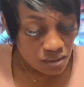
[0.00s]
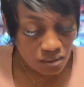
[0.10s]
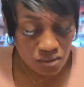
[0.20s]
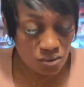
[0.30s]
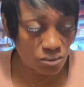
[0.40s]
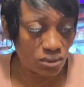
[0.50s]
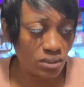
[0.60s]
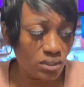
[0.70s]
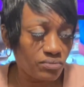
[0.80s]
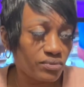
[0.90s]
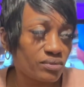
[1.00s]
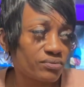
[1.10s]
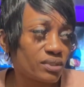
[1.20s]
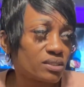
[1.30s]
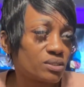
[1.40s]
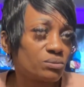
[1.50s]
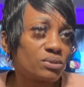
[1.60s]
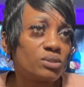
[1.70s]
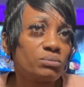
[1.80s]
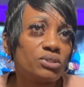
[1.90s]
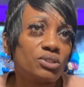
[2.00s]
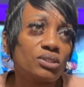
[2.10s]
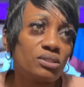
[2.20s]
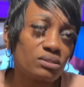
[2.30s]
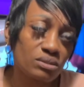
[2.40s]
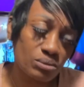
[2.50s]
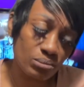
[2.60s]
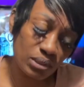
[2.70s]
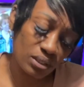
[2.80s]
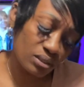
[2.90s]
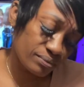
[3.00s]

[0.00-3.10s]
Someone leaving. I feel like someone could be chasing somebody.